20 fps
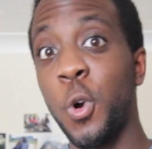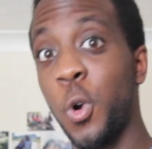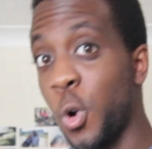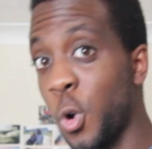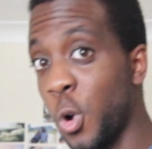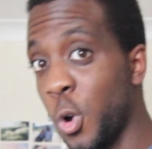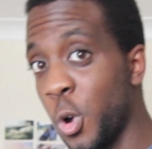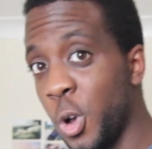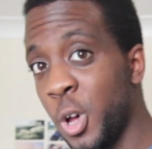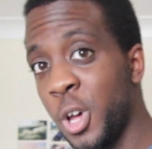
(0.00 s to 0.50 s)

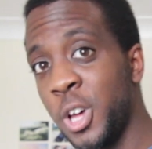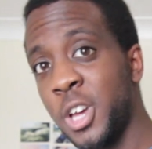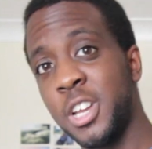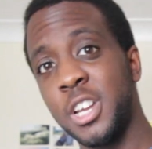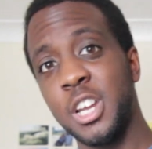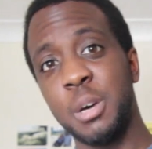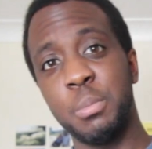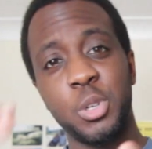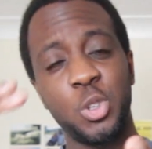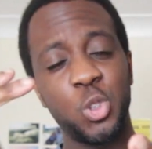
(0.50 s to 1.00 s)
Or
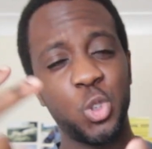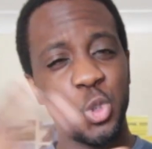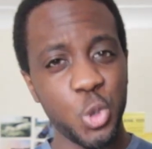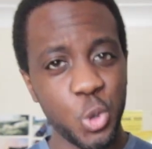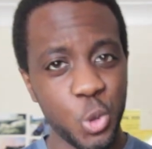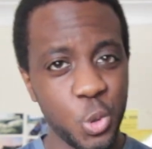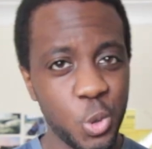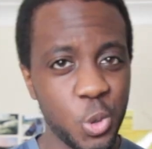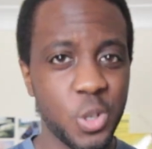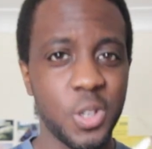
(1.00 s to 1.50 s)
number
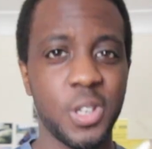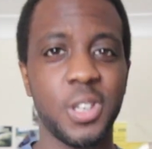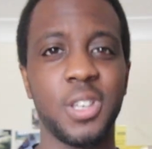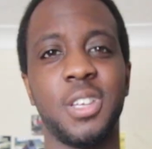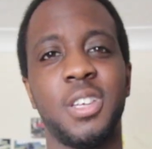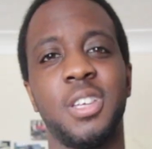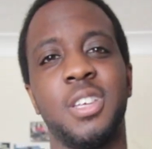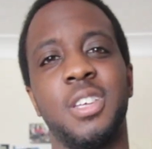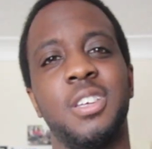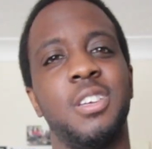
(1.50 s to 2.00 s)
two,
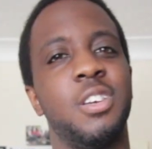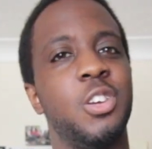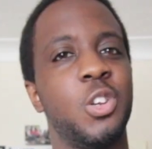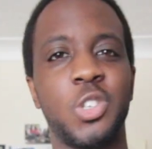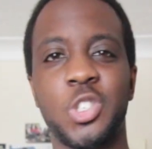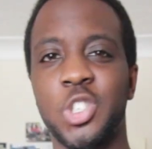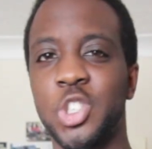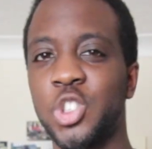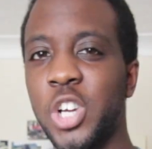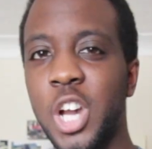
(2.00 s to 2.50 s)
you
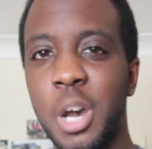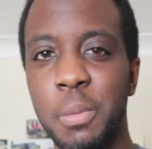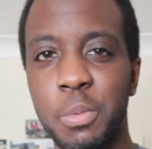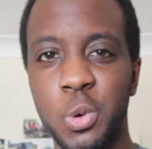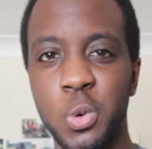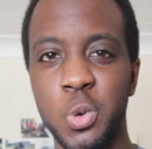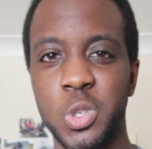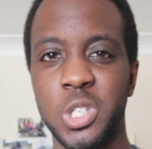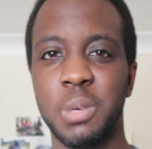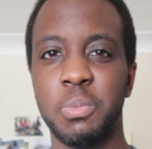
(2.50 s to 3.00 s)
just straight
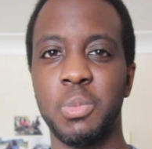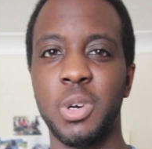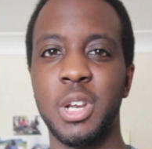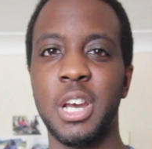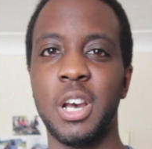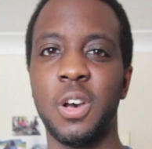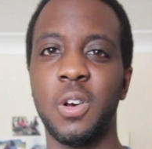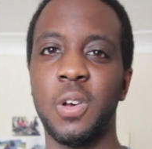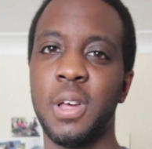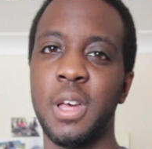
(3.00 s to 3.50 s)
up call
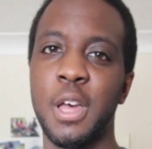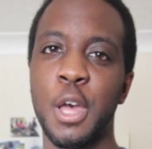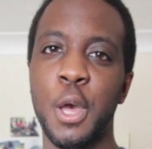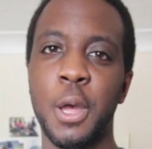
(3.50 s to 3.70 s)
someone out.